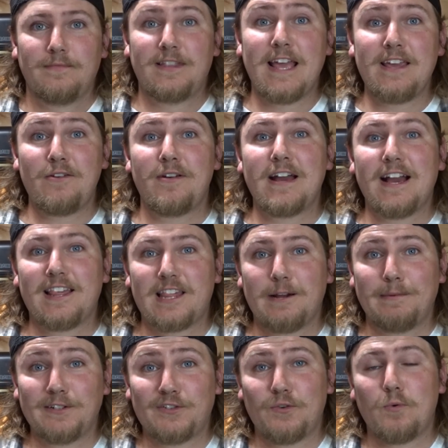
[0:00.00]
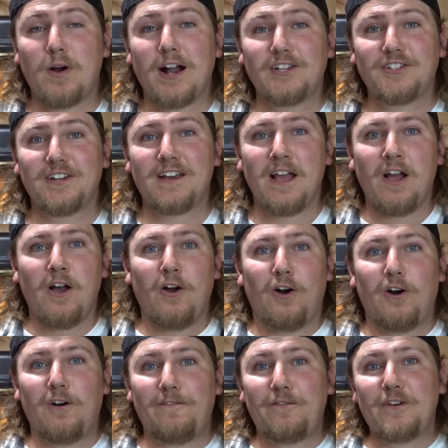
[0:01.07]
Thank you guys so much for watching.
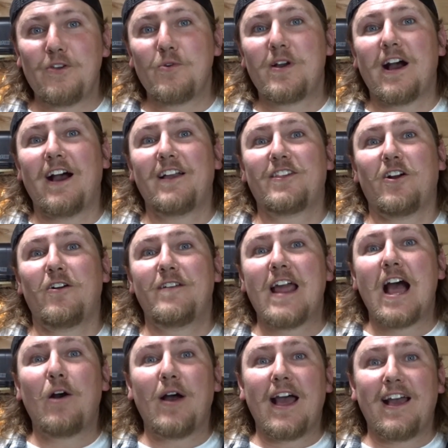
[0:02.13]
Hopefully you guys are now